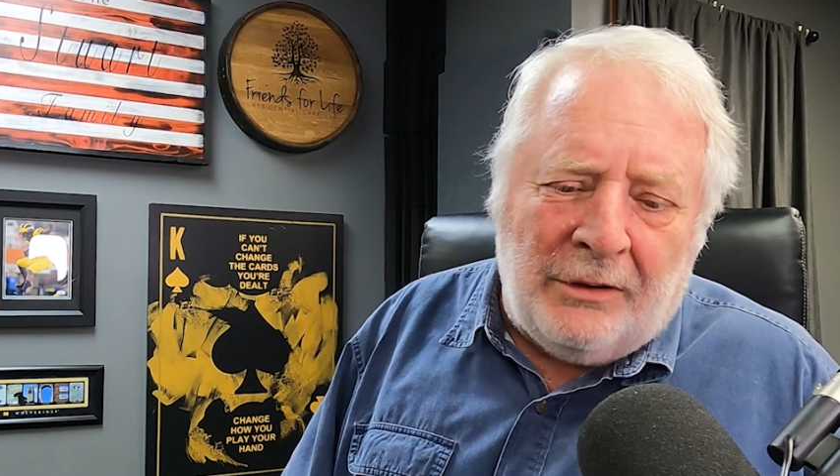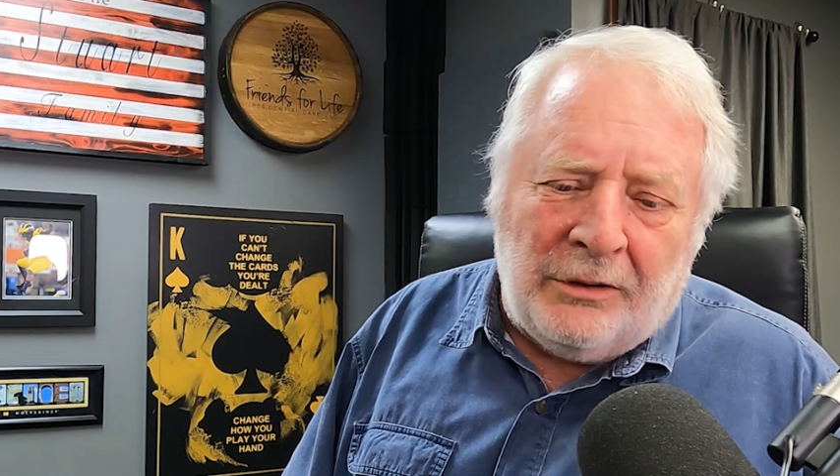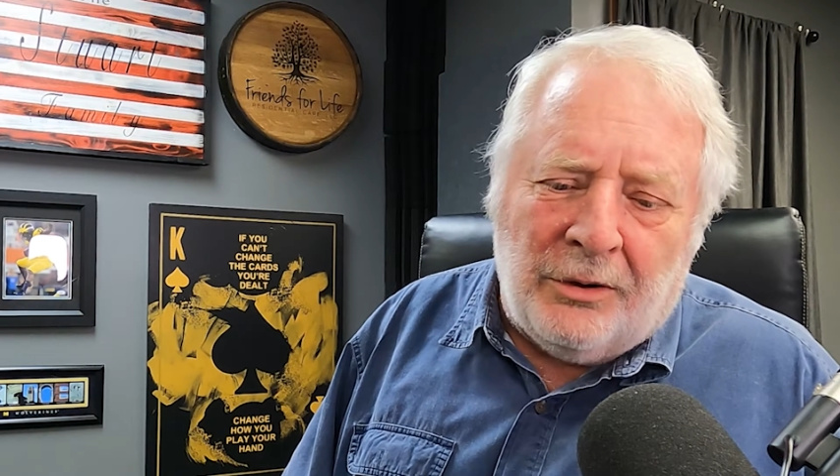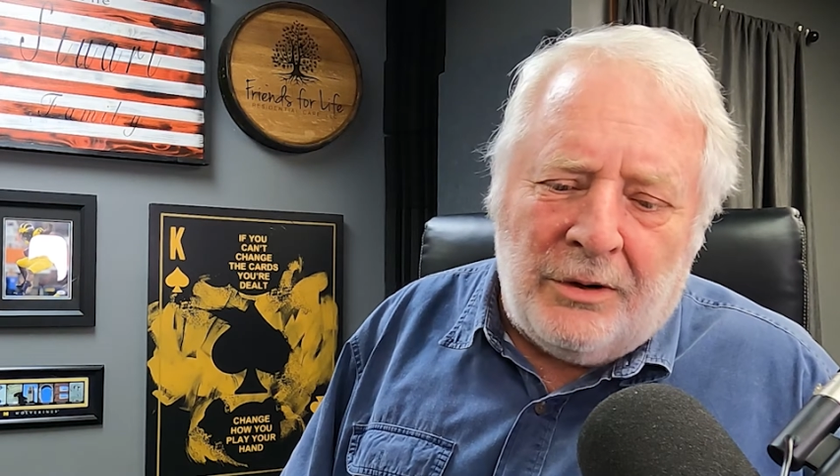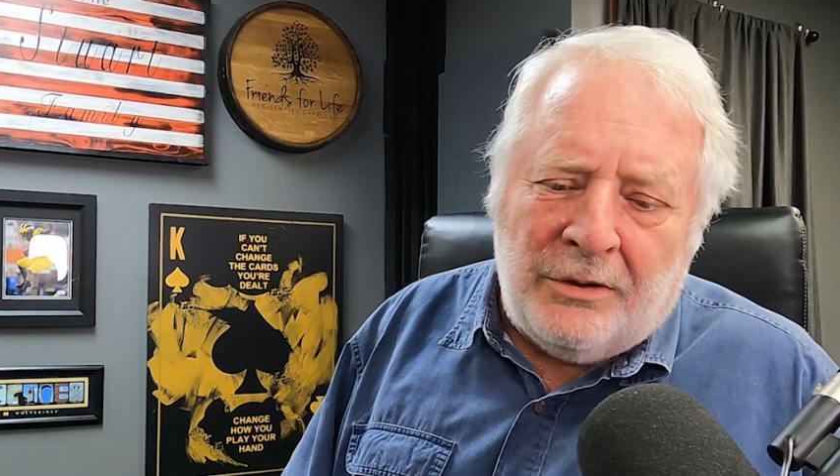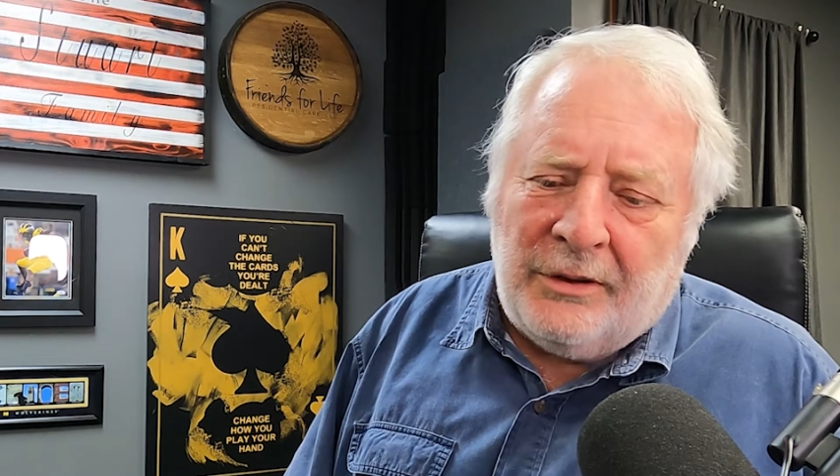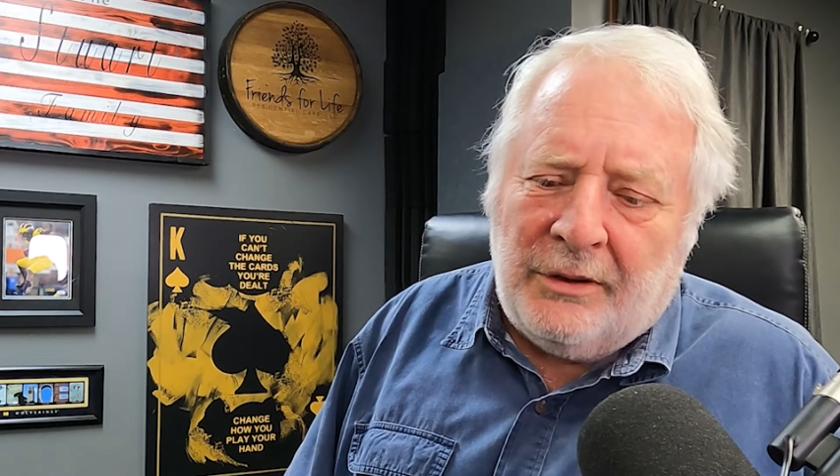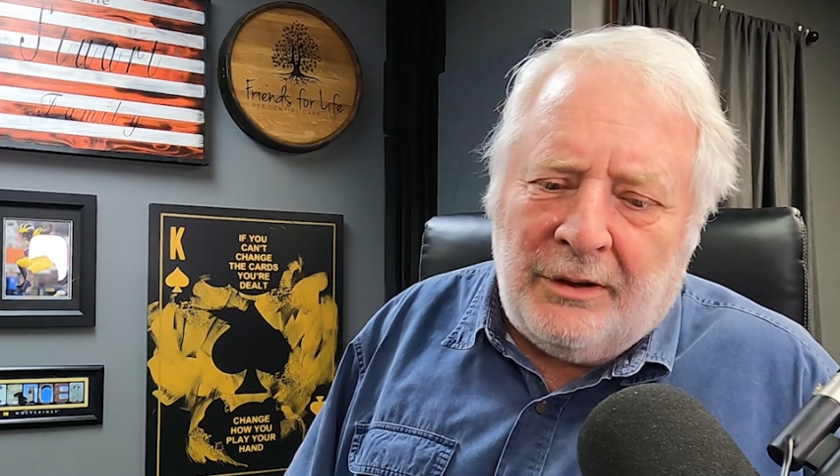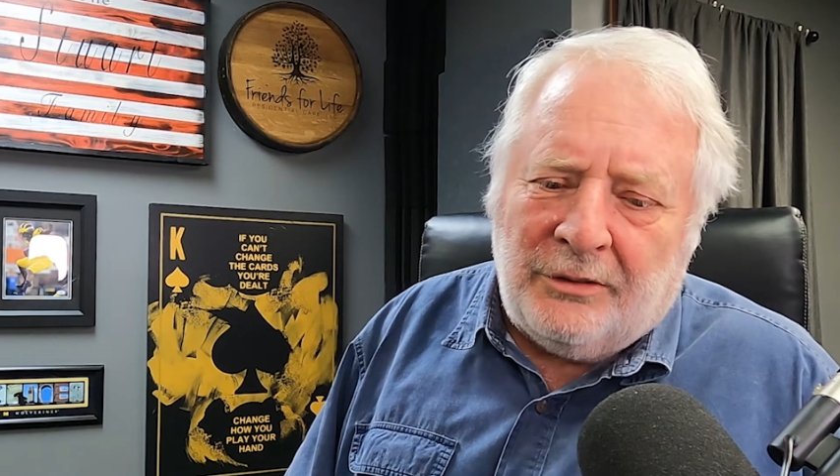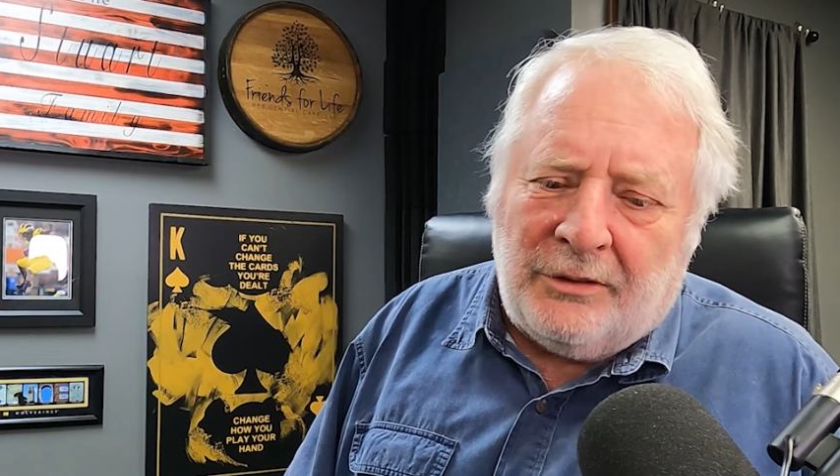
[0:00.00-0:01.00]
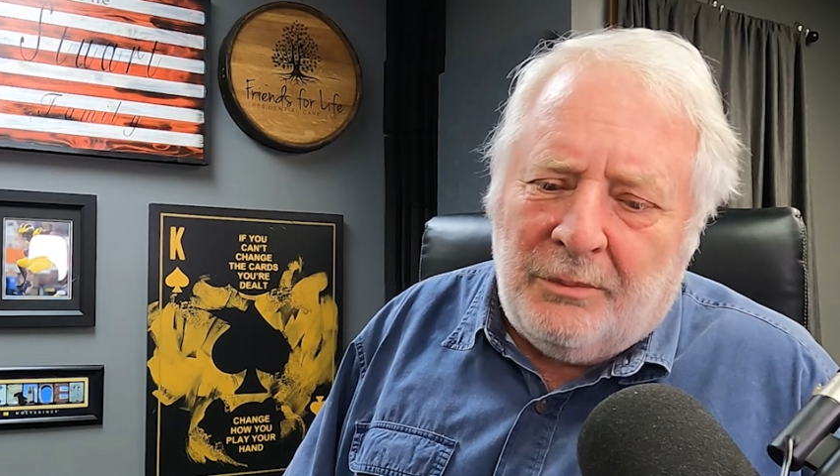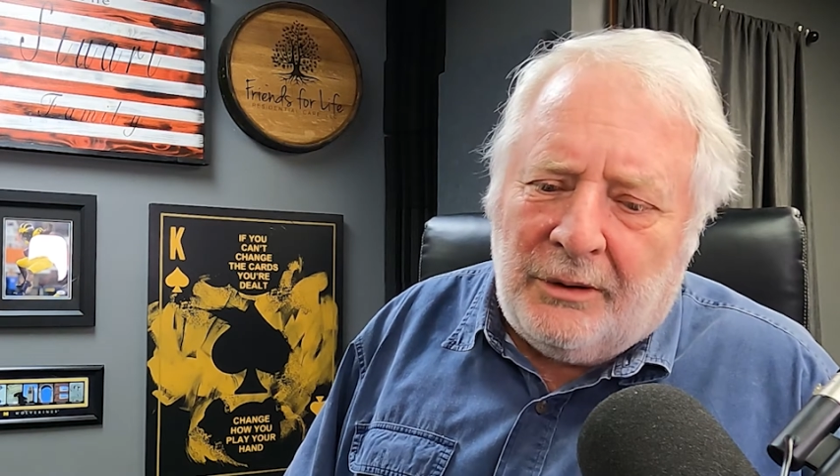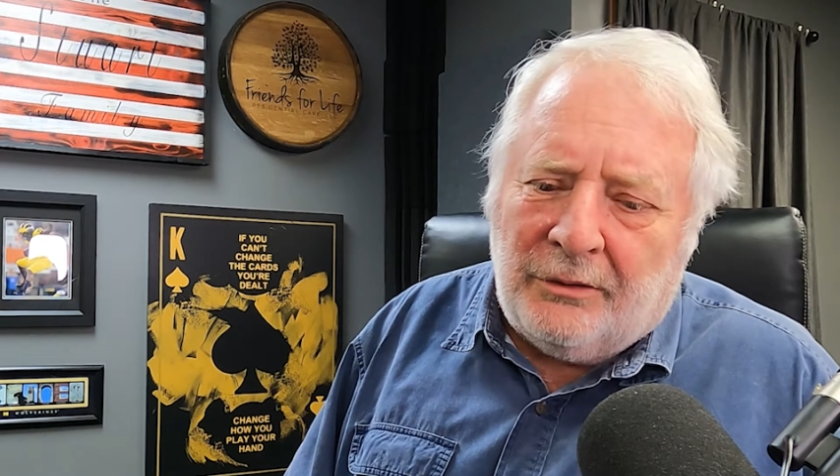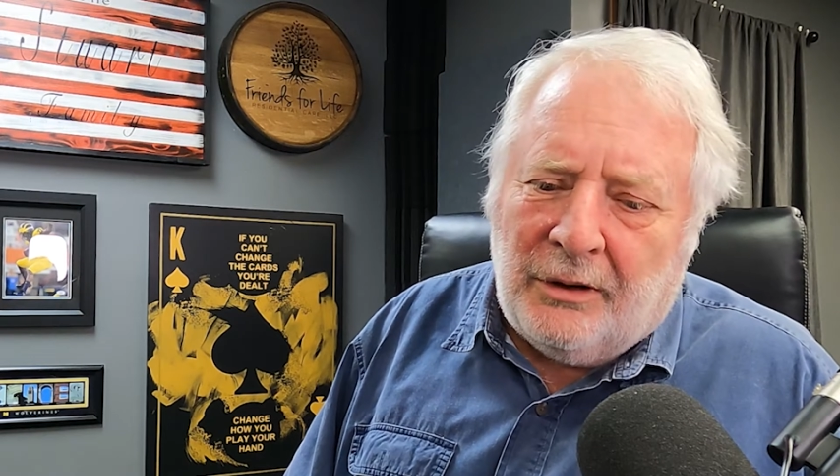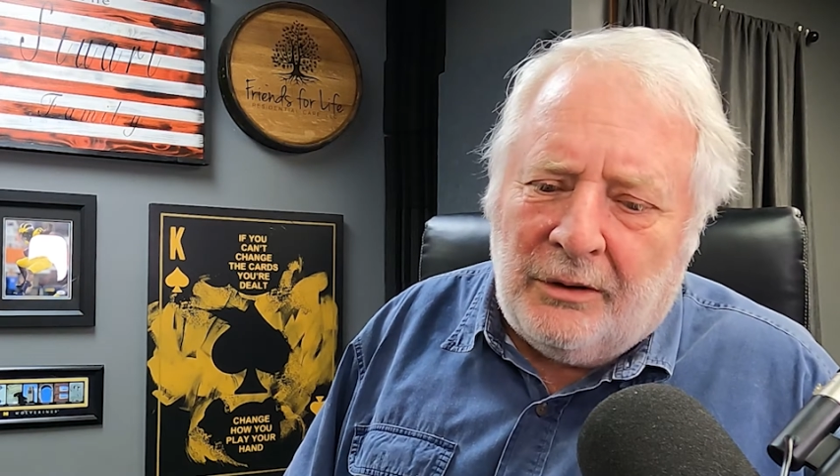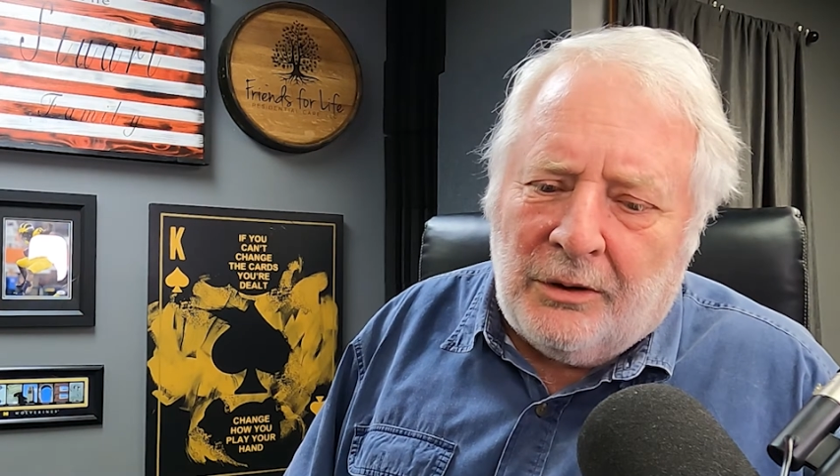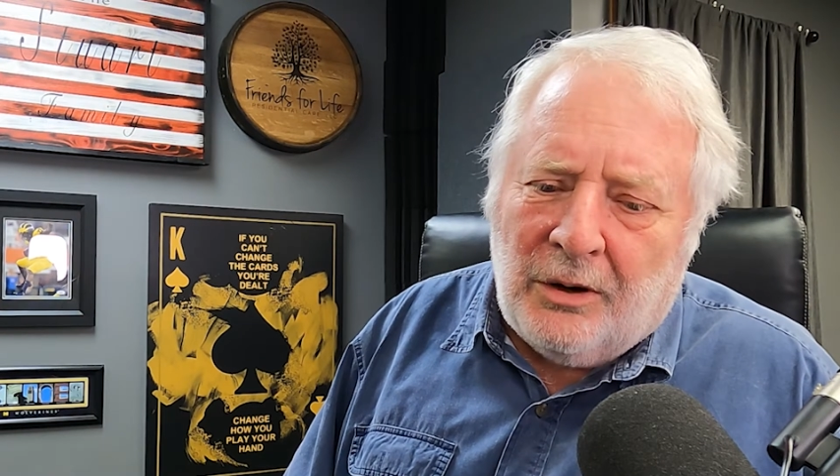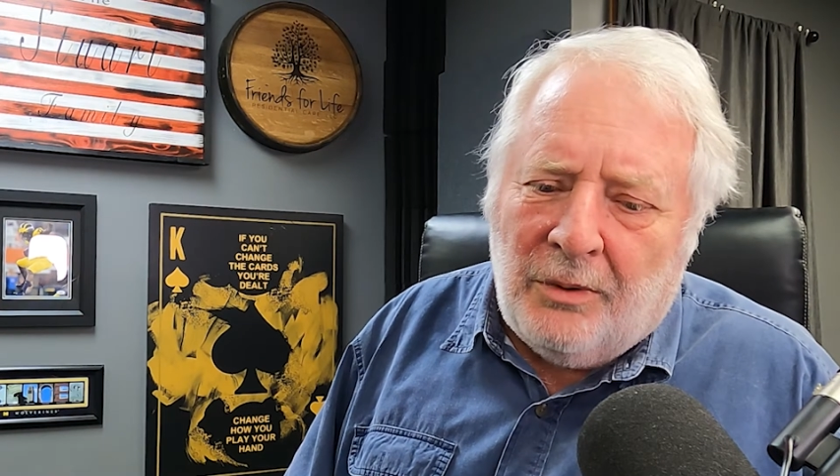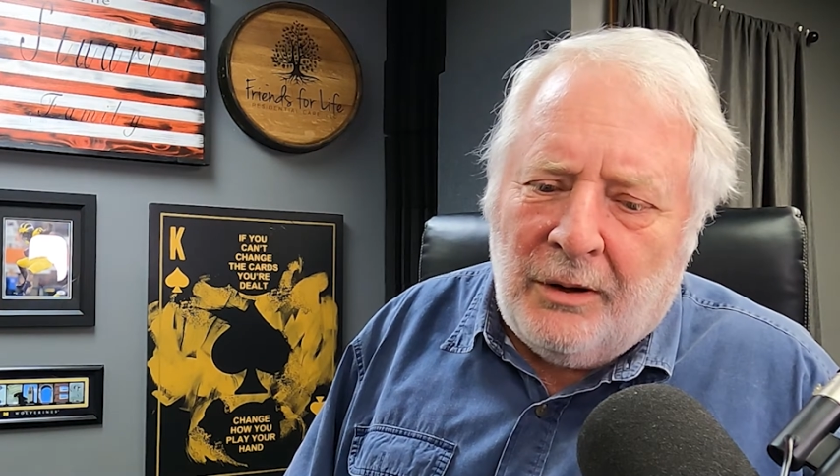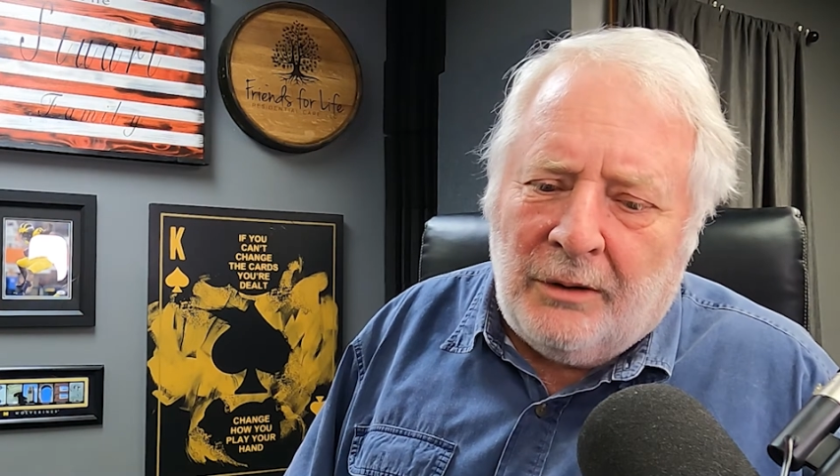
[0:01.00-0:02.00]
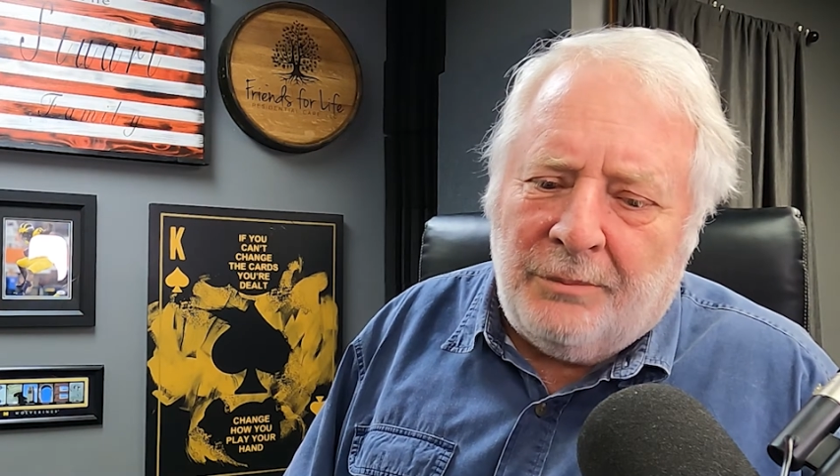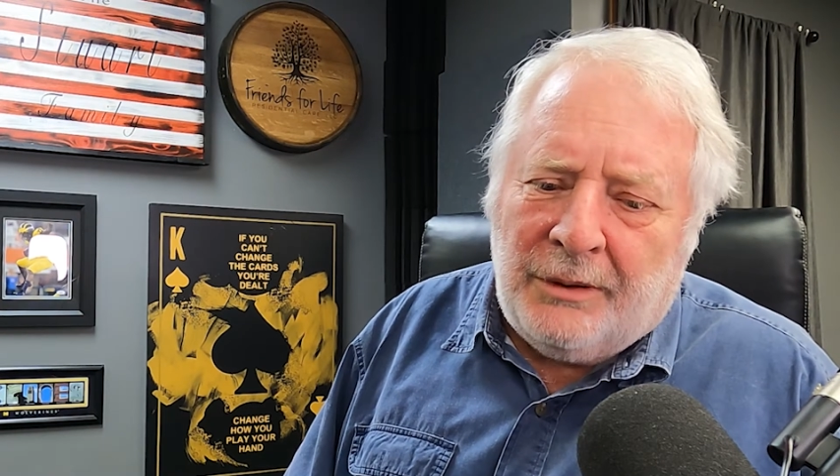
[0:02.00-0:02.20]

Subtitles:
of encouraging things to me as I look around.